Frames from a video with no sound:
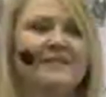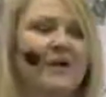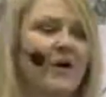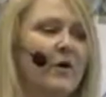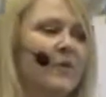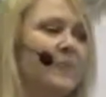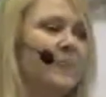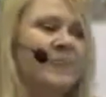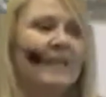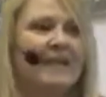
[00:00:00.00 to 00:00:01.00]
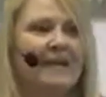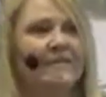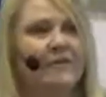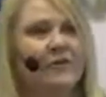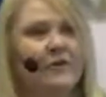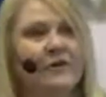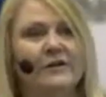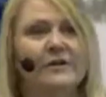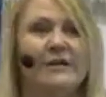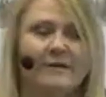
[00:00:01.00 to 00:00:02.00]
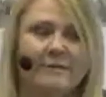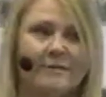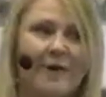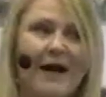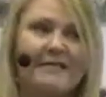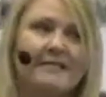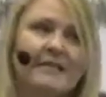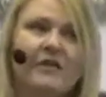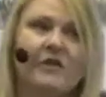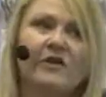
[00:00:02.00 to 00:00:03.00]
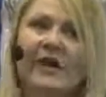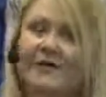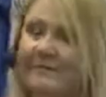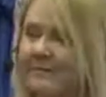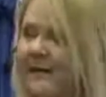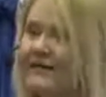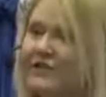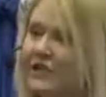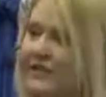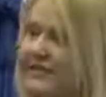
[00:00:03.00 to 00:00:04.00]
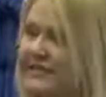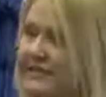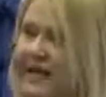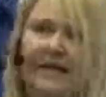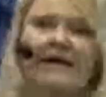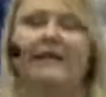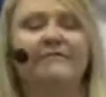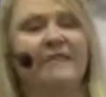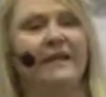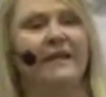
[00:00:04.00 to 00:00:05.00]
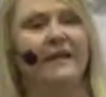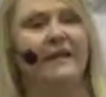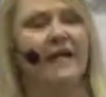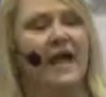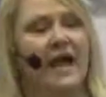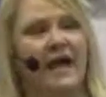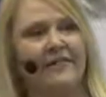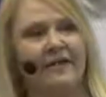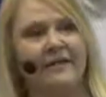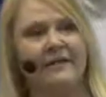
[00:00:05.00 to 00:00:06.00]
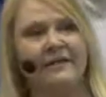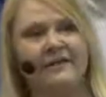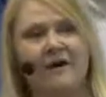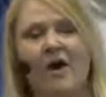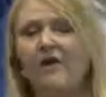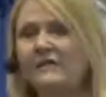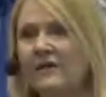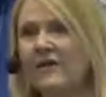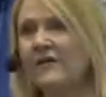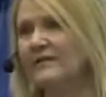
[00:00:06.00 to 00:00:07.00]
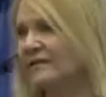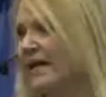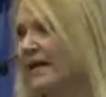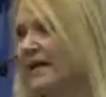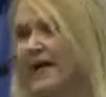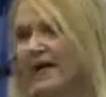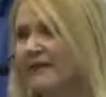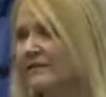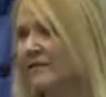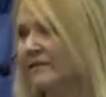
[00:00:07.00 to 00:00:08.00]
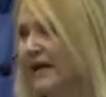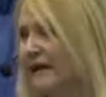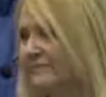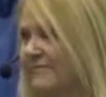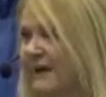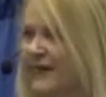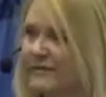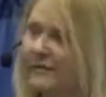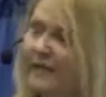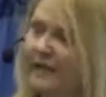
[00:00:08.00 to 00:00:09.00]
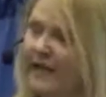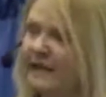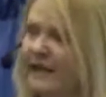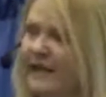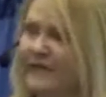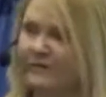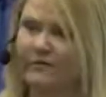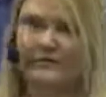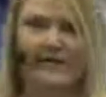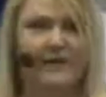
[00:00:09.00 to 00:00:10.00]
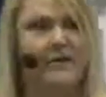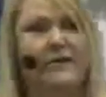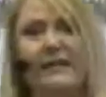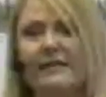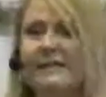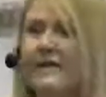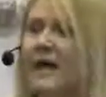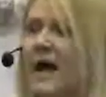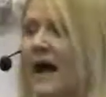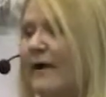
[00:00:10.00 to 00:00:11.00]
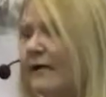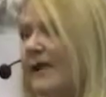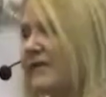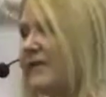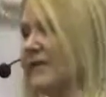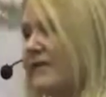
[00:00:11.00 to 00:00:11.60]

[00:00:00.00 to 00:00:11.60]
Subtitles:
So if you are practicing good affirmations and that kind of thing, and then all day long saying, I can't afford that, I can't afford that, I can't afford that. Oh, I would like to go to